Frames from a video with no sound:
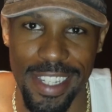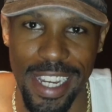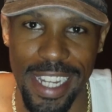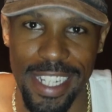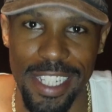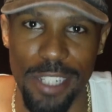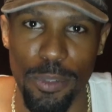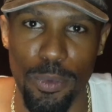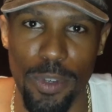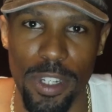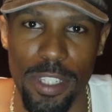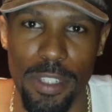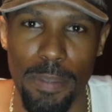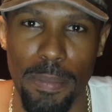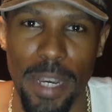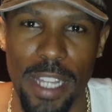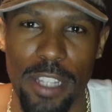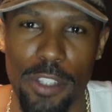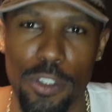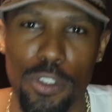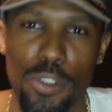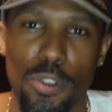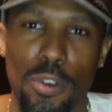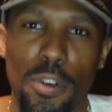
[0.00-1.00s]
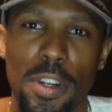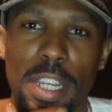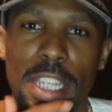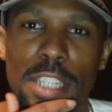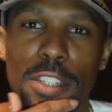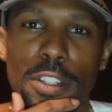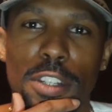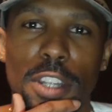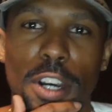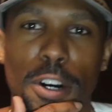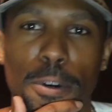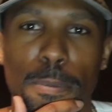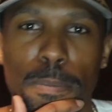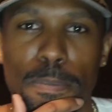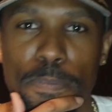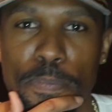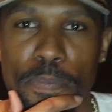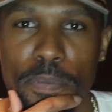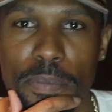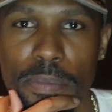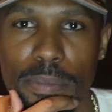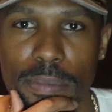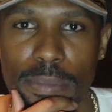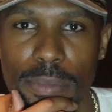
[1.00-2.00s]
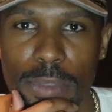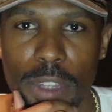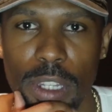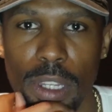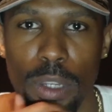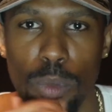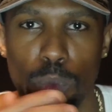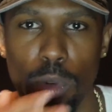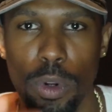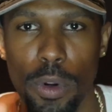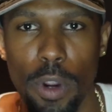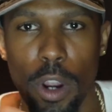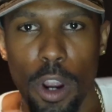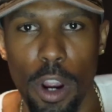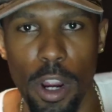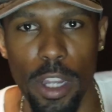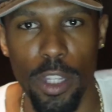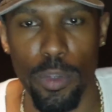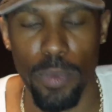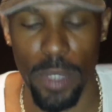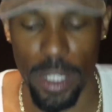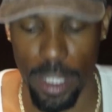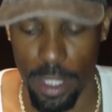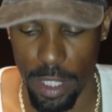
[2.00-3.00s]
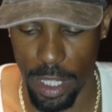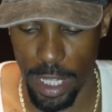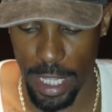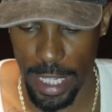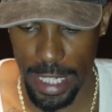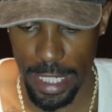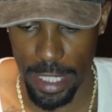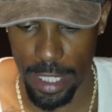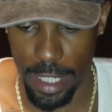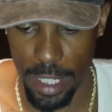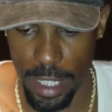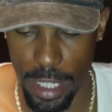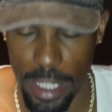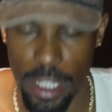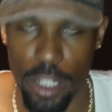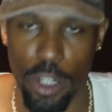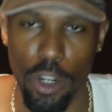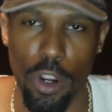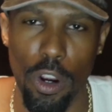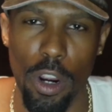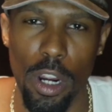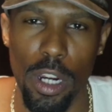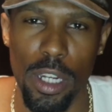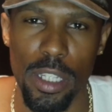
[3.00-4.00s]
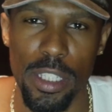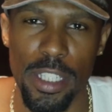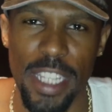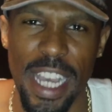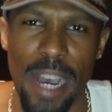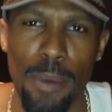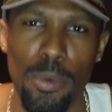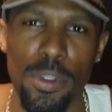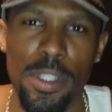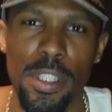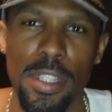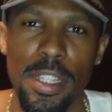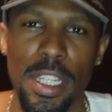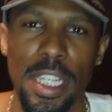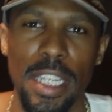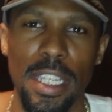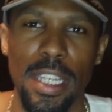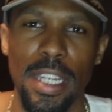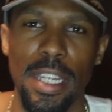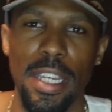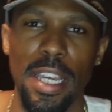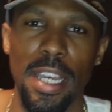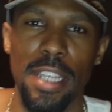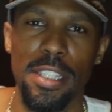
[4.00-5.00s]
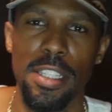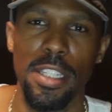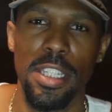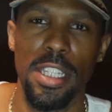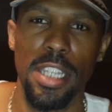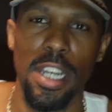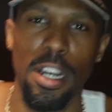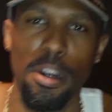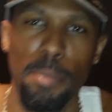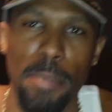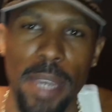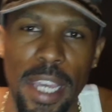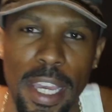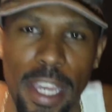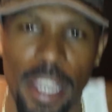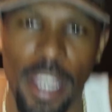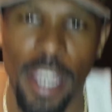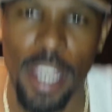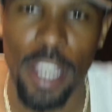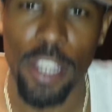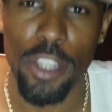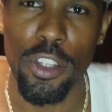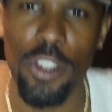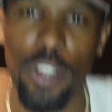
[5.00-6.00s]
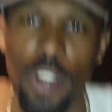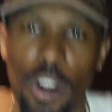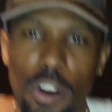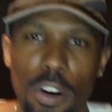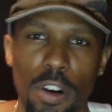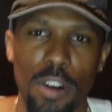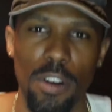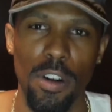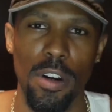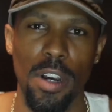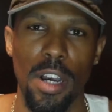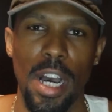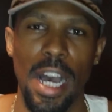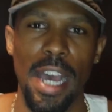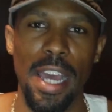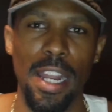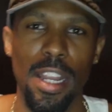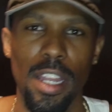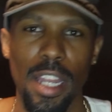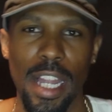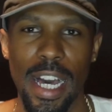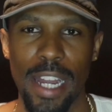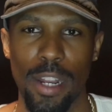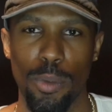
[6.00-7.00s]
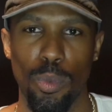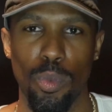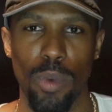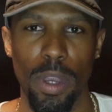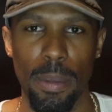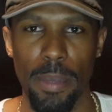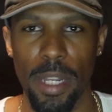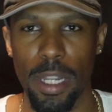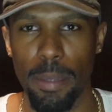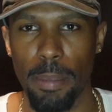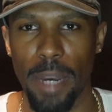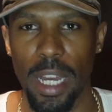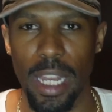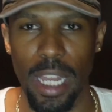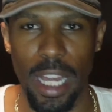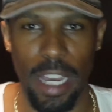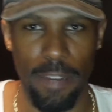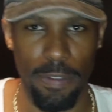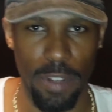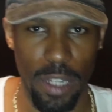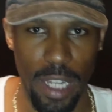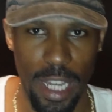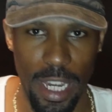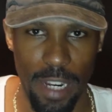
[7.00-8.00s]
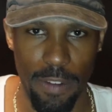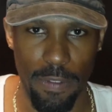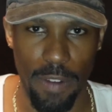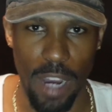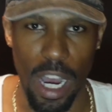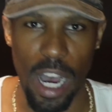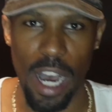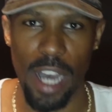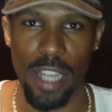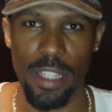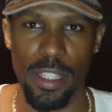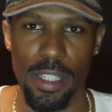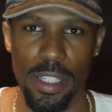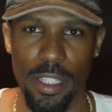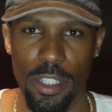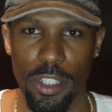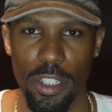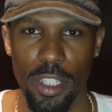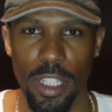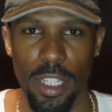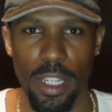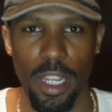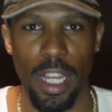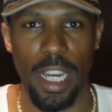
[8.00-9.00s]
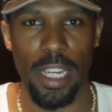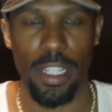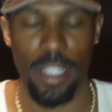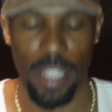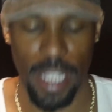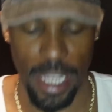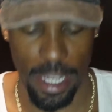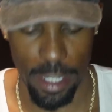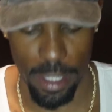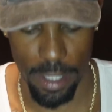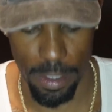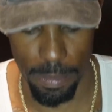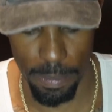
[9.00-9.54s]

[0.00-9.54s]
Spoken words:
I didn't rush him out the store. And you know, we were arguing in the car because I was thinking, as a young man, you know, I had a lot of women in my life, a lot of aunts and shit like that.